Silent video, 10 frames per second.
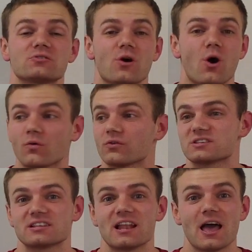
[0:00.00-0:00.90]

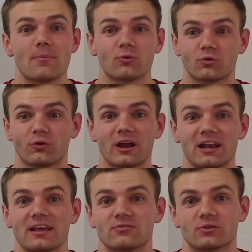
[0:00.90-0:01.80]
overslept or ran late
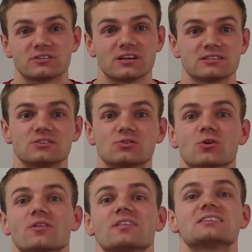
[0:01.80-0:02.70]
for a test, then you know that
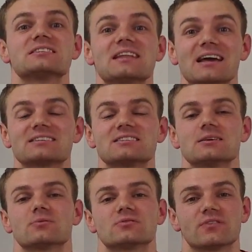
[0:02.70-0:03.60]
this next tip is
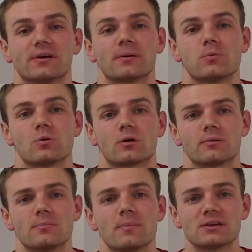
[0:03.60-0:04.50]
very important.
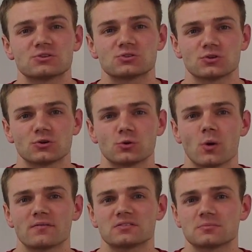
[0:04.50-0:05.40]
Make sure you have
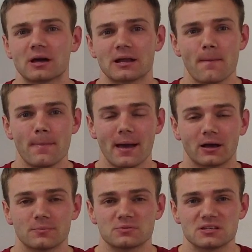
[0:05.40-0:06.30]
some kind of backup
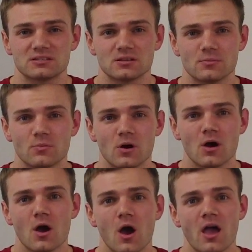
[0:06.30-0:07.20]
system.
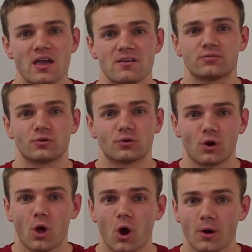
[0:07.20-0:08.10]
If your
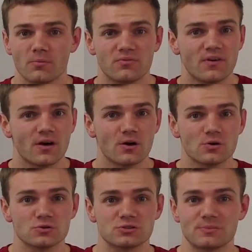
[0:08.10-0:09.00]
alarm fails,
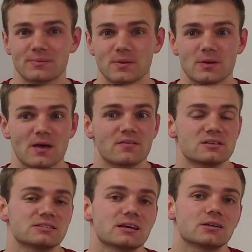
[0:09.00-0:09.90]
like maybe have a
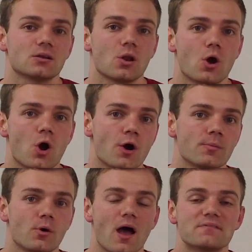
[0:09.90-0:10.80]
second alarm or
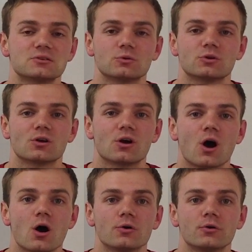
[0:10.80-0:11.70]
have someone who can call
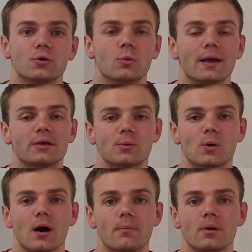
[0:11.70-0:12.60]
you or wake you
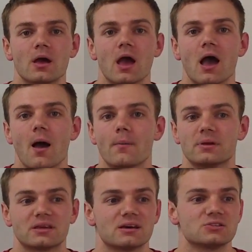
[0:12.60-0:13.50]
up,
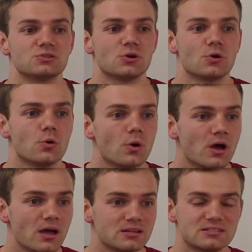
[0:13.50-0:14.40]
because
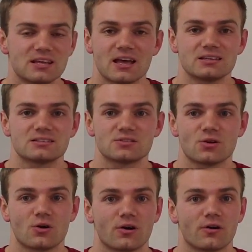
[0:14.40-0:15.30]
tests
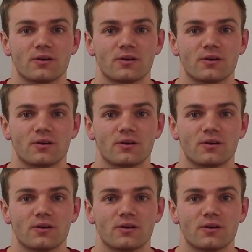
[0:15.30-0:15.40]
are very